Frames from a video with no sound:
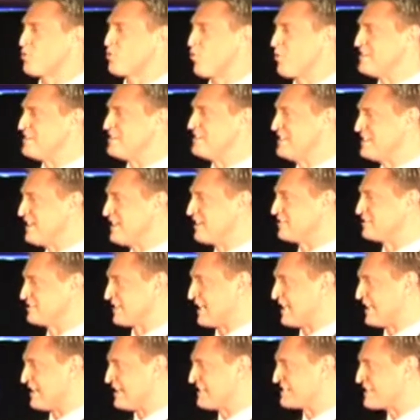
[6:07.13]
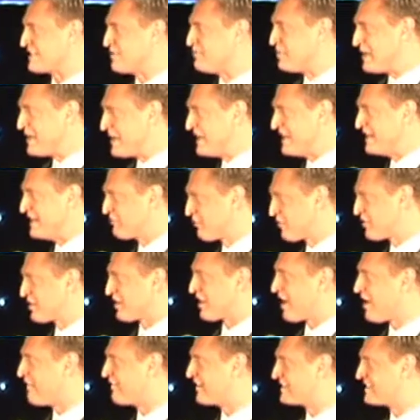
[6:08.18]
20 young ladies competing for the
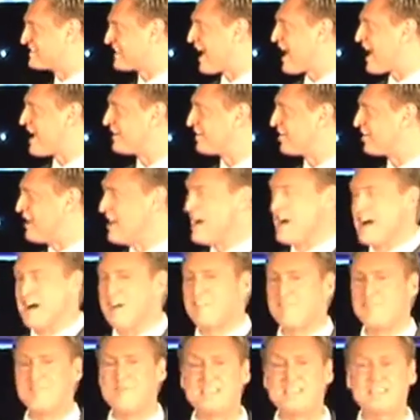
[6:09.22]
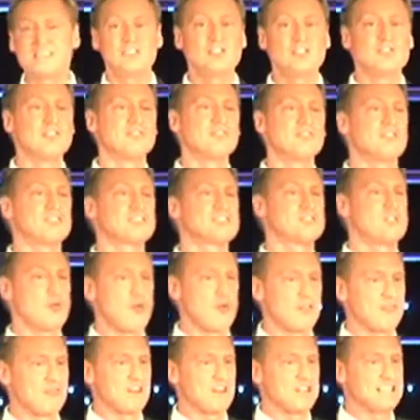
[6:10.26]
coveted title of Miss Universe
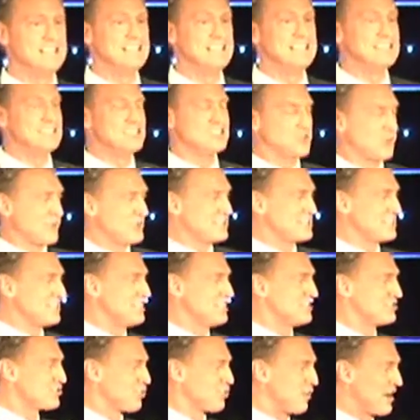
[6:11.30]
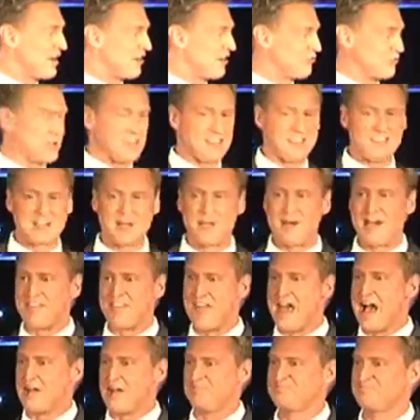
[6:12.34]
Norfolk 2012. What do you think about
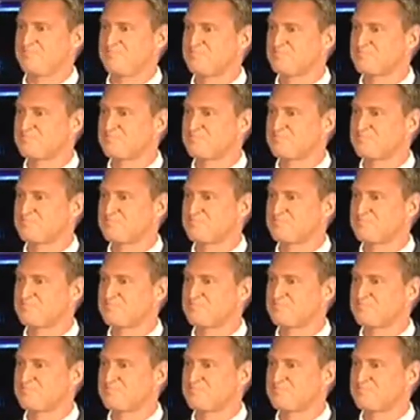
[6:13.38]
that?